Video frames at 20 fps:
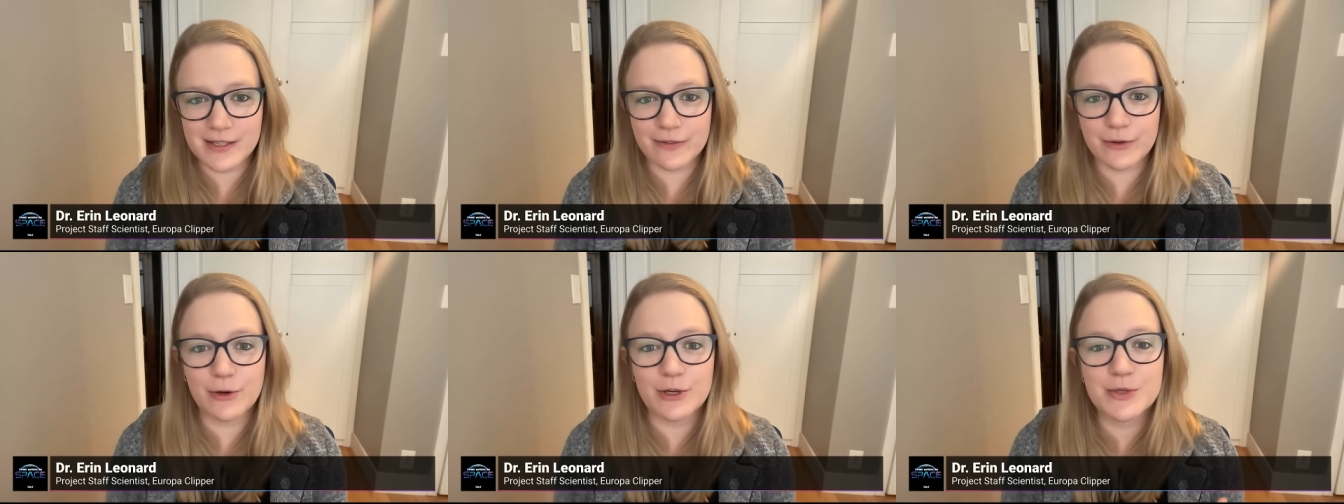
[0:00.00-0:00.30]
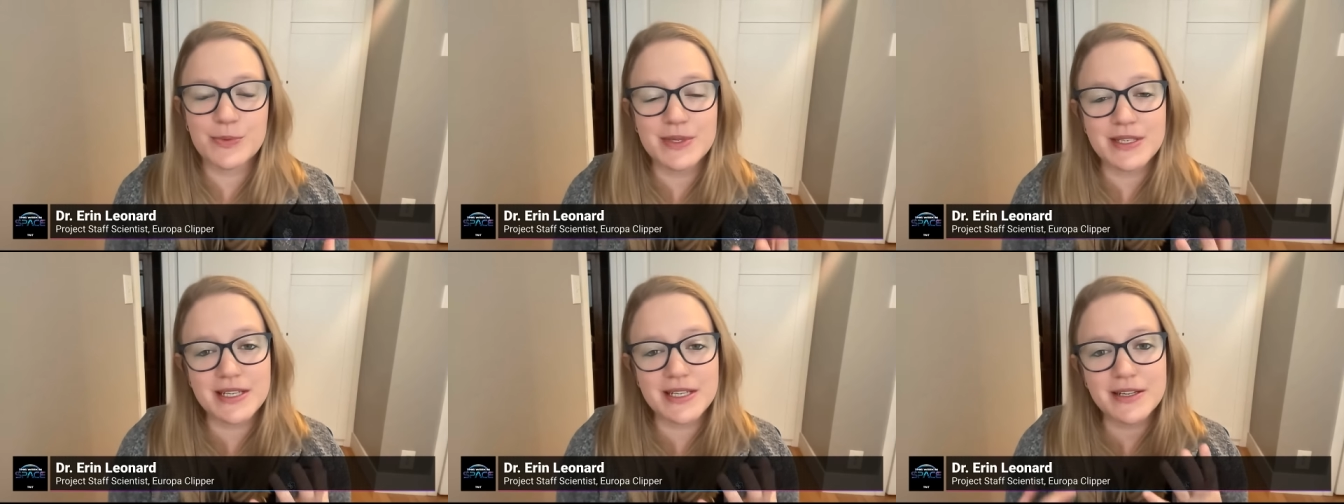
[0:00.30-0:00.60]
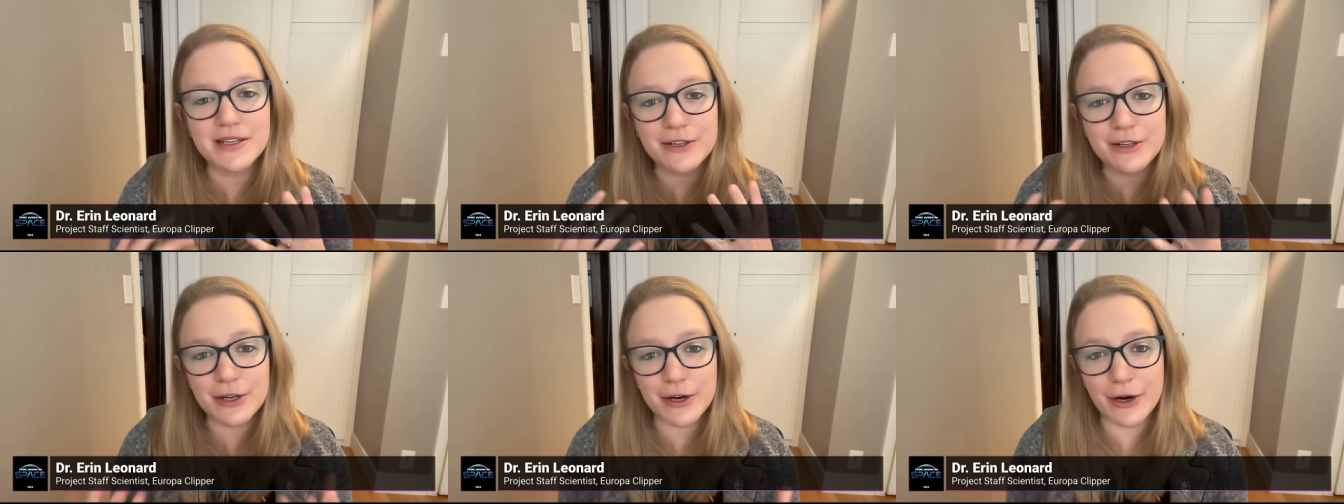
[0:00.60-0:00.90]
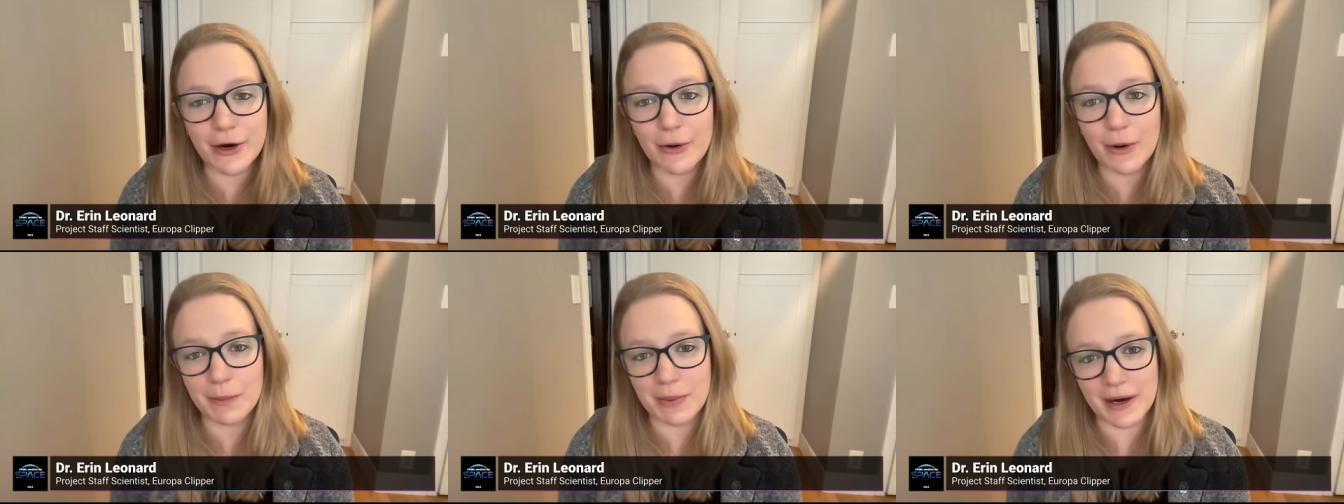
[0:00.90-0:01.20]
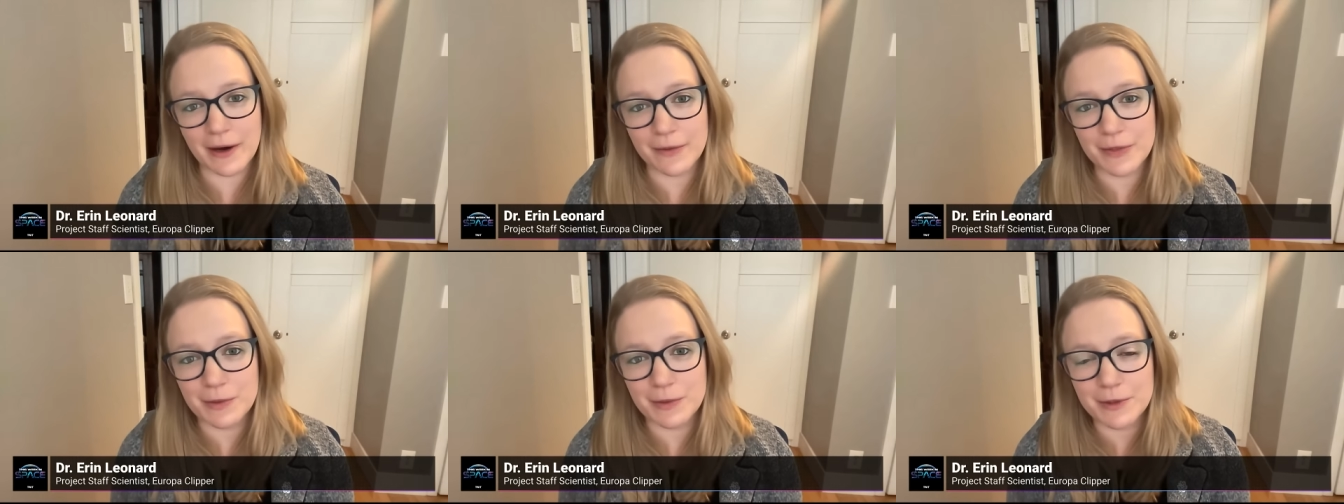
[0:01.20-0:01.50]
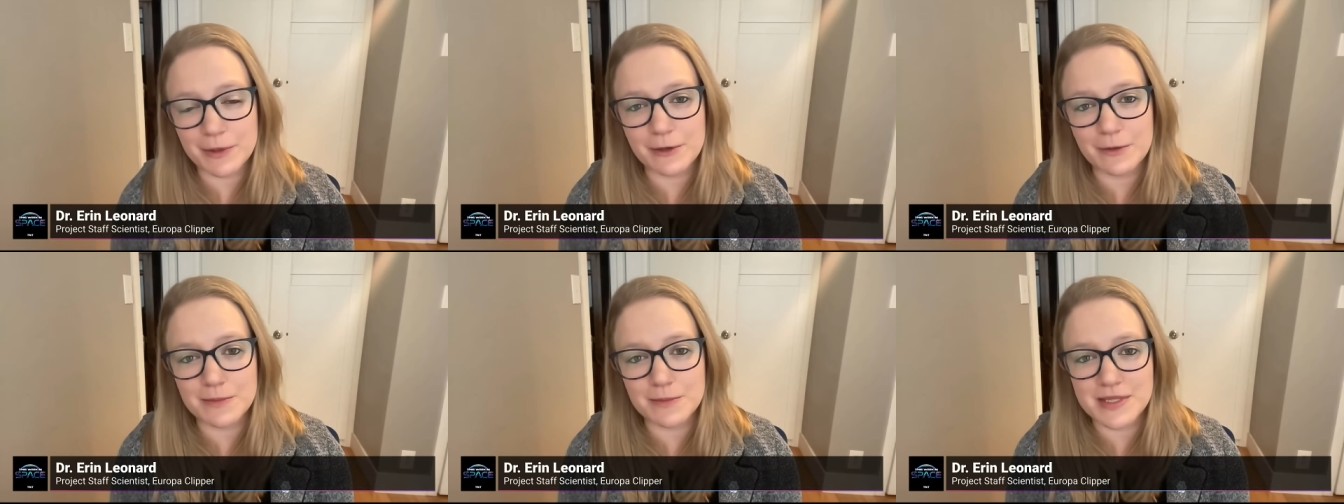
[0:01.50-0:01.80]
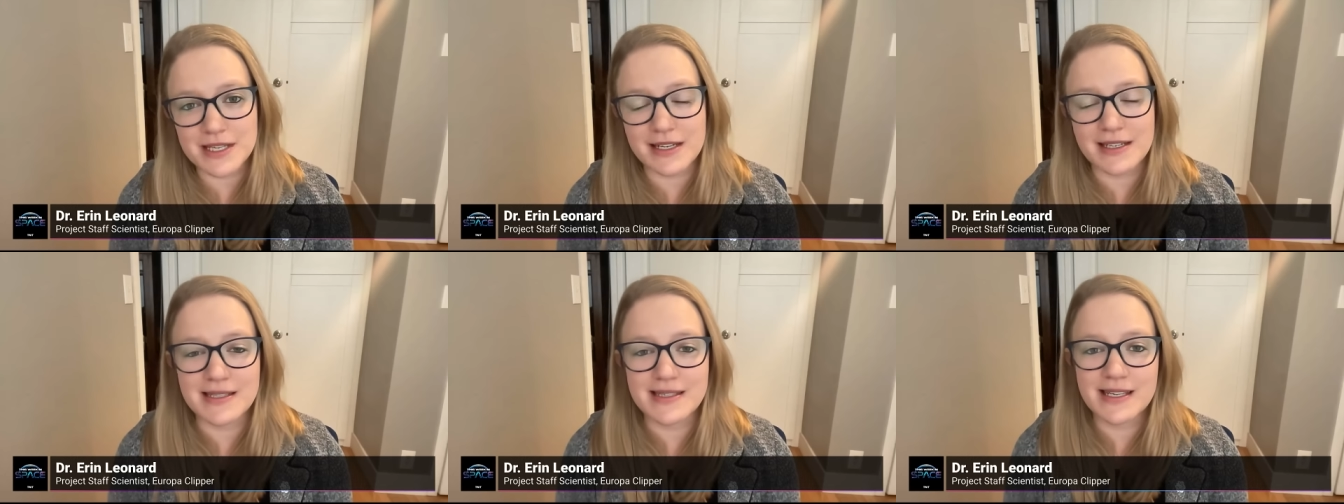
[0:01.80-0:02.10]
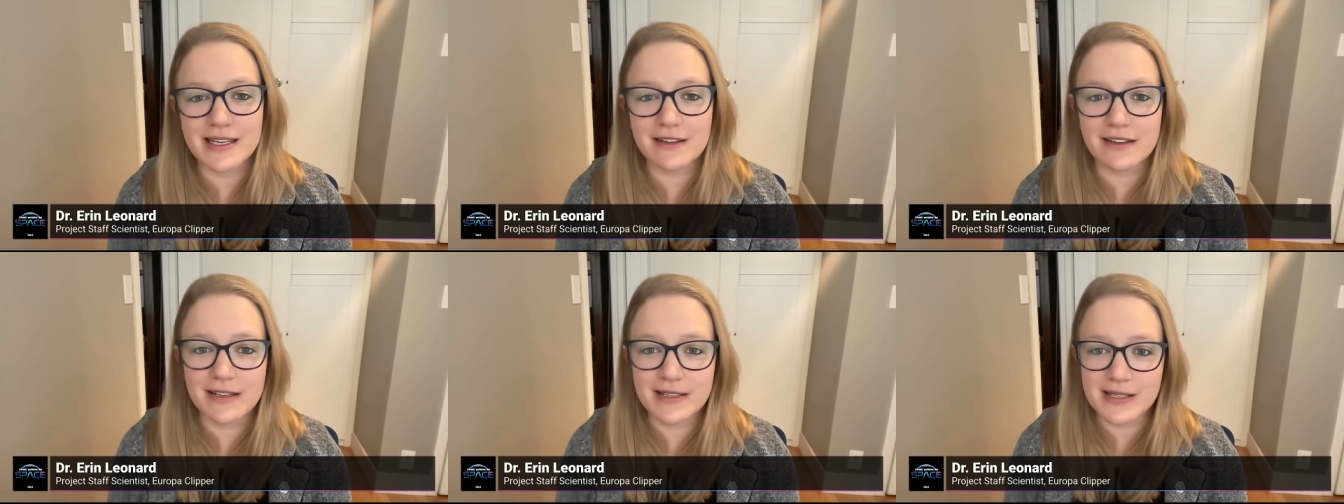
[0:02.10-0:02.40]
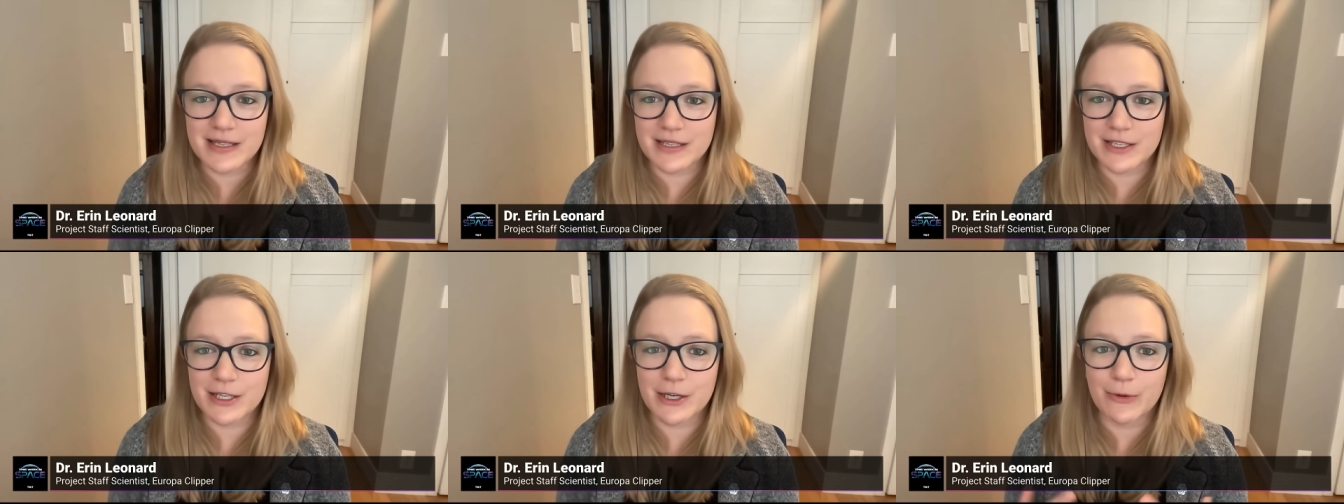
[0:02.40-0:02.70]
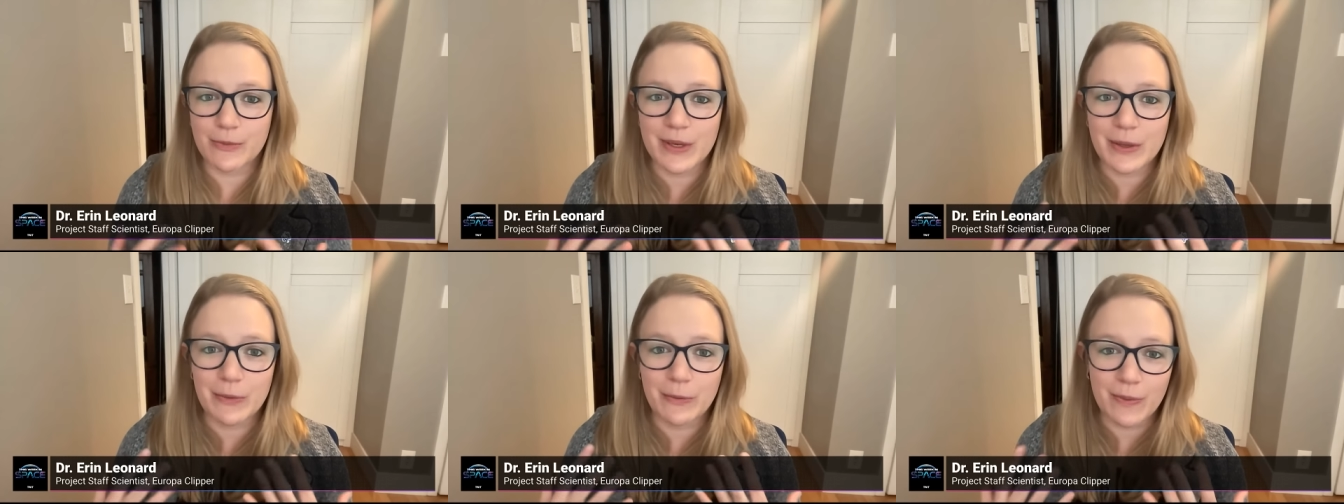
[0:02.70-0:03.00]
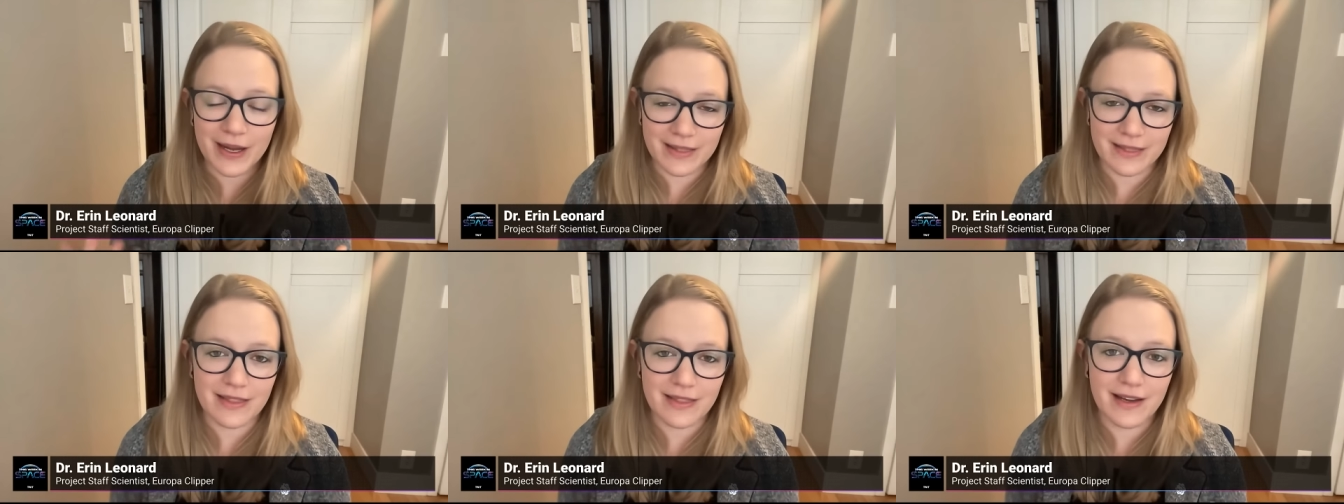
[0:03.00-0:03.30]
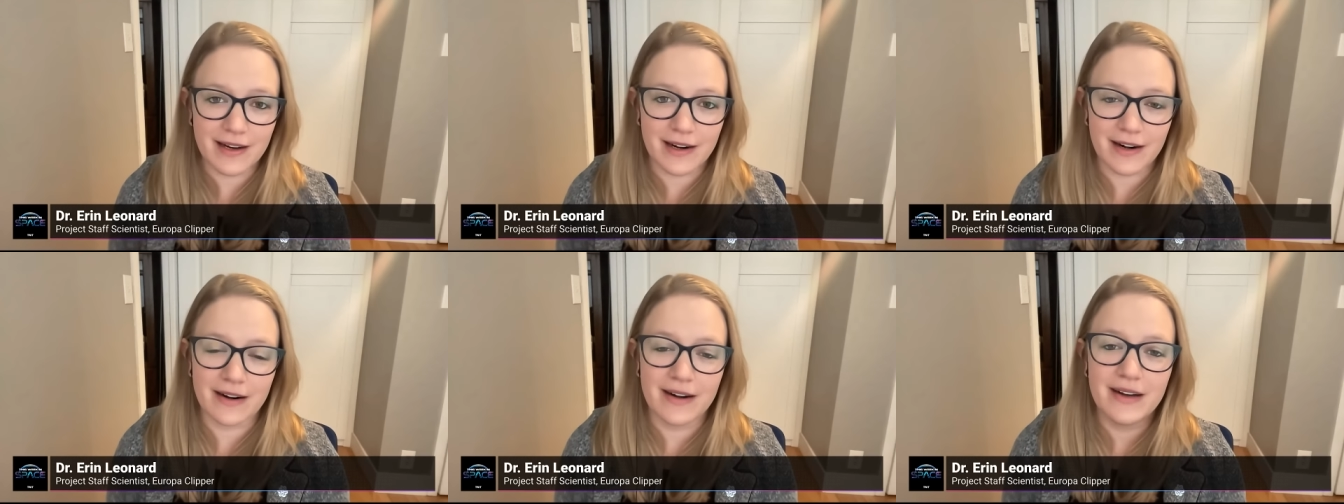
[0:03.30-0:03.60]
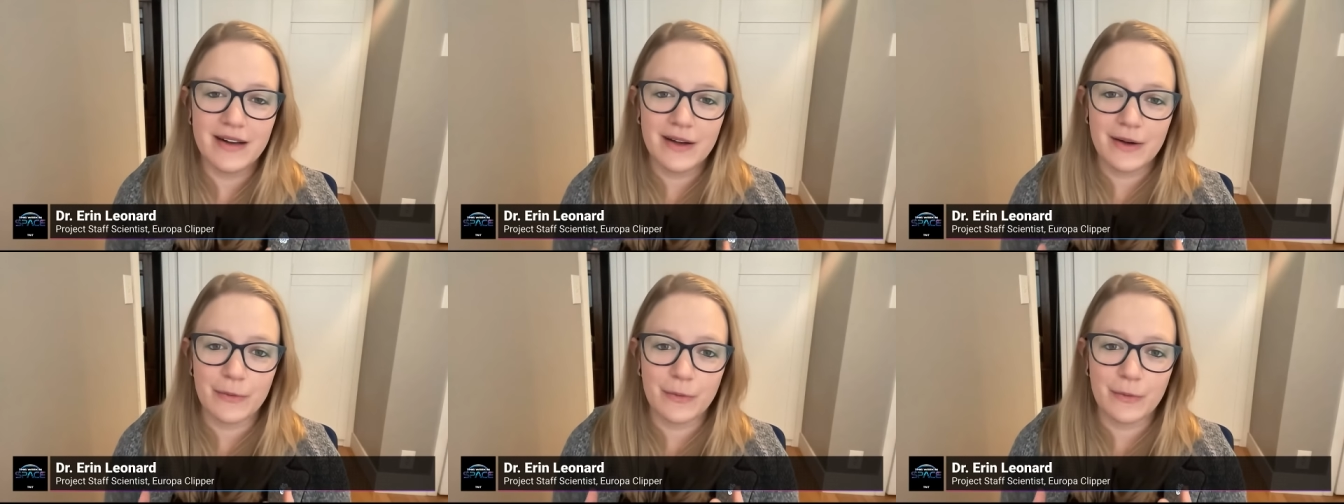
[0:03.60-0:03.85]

Of course, we didn't know about the plumes at Enceladus until we went there